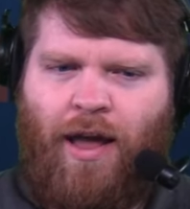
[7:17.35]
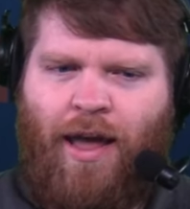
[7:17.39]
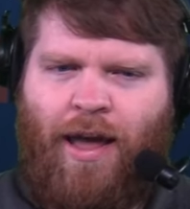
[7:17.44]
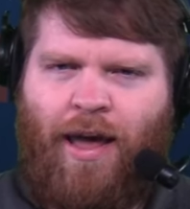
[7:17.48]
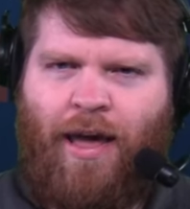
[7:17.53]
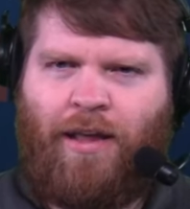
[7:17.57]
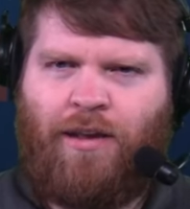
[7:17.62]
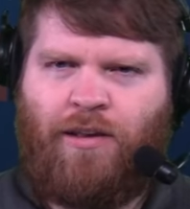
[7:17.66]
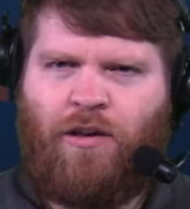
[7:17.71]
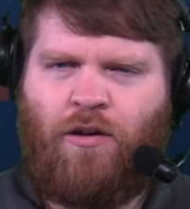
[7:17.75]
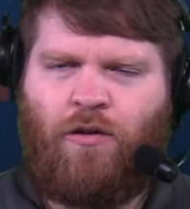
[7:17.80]

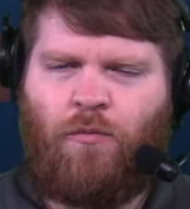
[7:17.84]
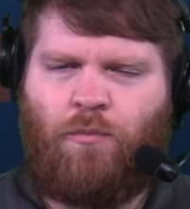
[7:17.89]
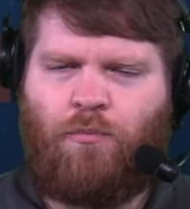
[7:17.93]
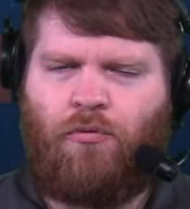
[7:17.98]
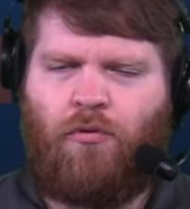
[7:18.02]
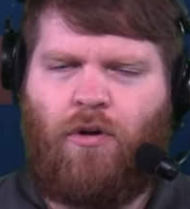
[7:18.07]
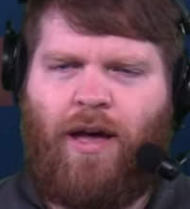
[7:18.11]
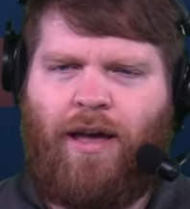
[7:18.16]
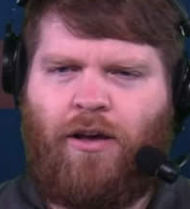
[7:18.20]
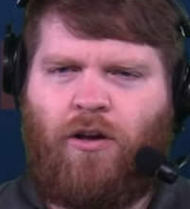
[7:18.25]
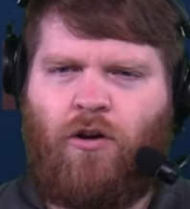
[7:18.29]
And you're
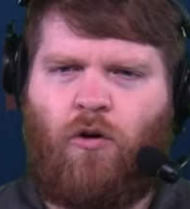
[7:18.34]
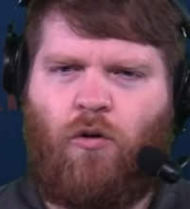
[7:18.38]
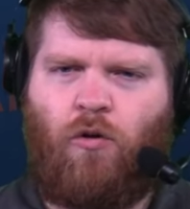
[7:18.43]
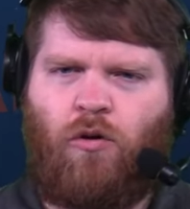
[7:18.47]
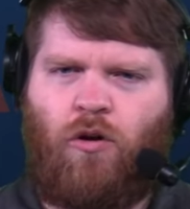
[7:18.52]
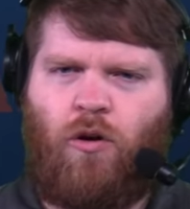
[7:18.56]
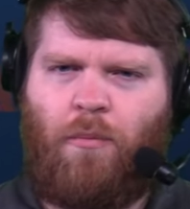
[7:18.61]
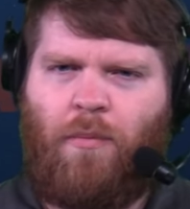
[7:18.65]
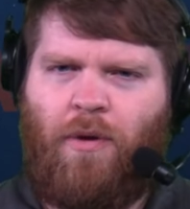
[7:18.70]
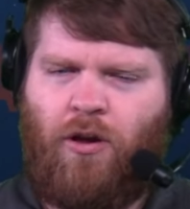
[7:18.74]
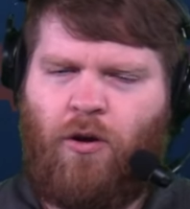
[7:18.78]
playing Cole,
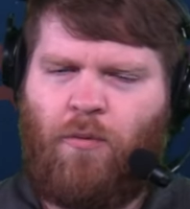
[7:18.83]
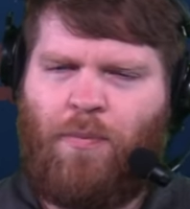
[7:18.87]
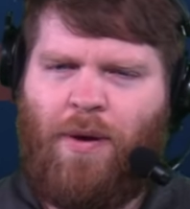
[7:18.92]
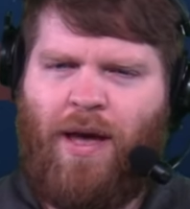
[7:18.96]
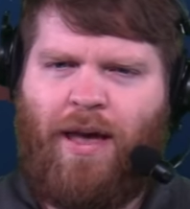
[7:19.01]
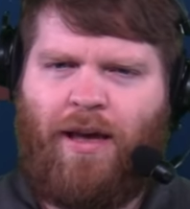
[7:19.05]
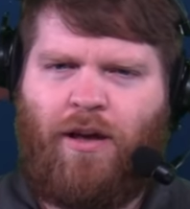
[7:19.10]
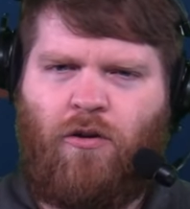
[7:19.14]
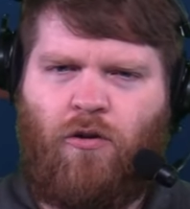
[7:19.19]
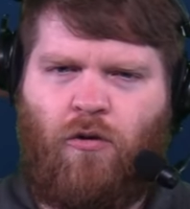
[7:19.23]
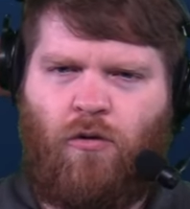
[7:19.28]
you're
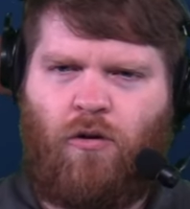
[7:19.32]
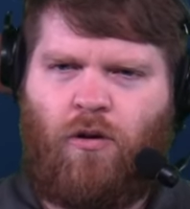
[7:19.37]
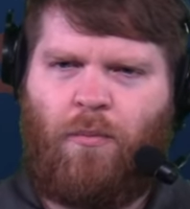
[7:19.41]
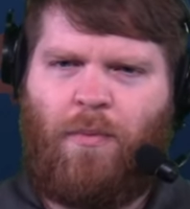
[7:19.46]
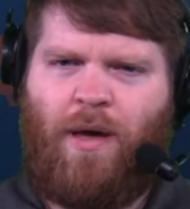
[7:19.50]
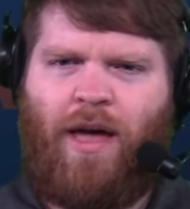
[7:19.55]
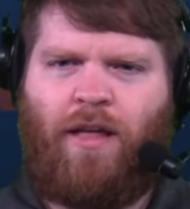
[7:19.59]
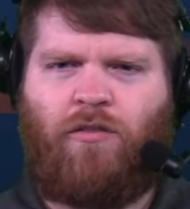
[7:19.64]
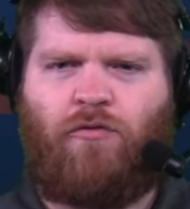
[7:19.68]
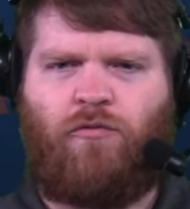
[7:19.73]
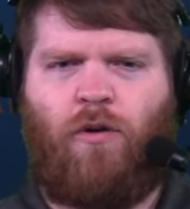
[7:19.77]
paying Cole
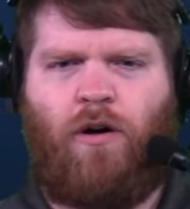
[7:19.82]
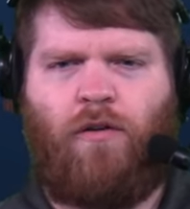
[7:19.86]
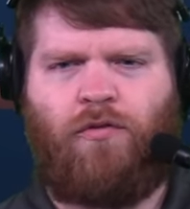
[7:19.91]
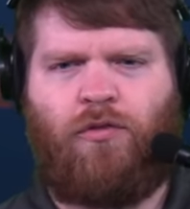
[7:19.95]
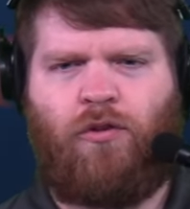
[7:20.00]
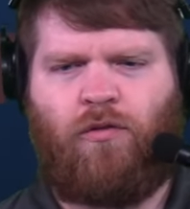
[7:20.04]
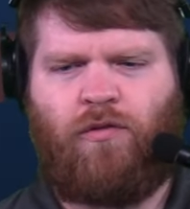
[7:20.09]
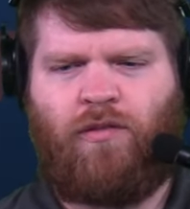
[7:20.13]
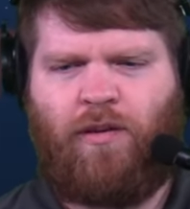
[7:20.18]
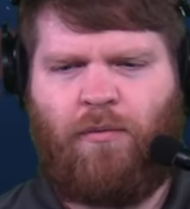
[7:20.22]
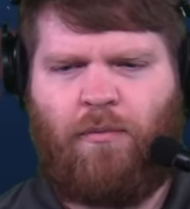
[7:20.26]
Kmet 12,
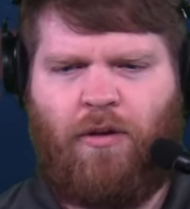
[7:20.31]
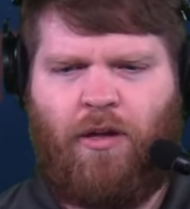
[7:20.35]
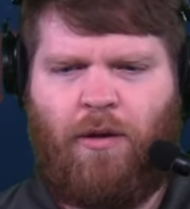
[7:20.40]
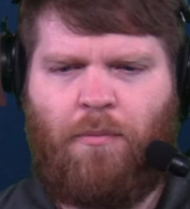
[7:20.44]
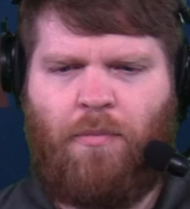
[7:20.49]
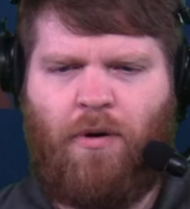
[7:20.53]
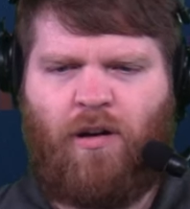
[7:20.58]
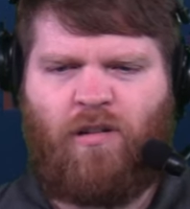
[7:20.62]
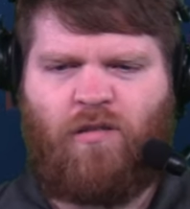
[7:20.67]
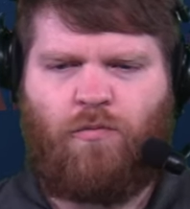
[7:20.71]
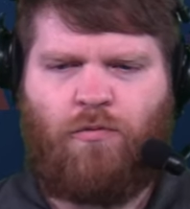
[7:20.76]
13 million
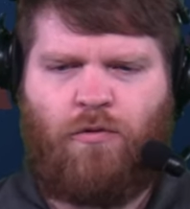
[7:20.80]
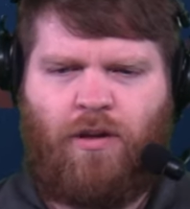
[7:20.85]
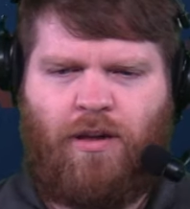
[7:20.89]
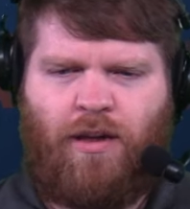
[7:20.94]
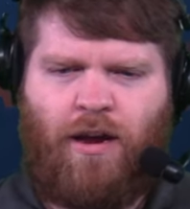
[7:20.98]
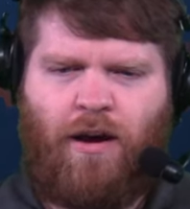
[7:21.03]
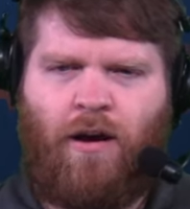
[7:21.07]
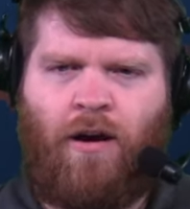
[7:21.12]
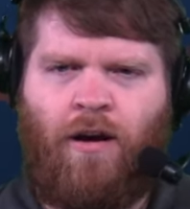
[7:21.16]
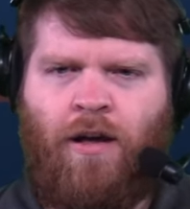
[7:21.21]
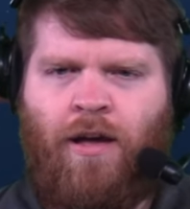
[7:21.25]
bucks per
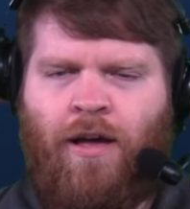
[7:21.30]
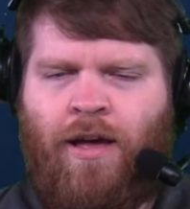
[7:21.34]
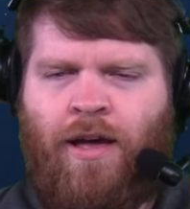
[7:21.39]
year.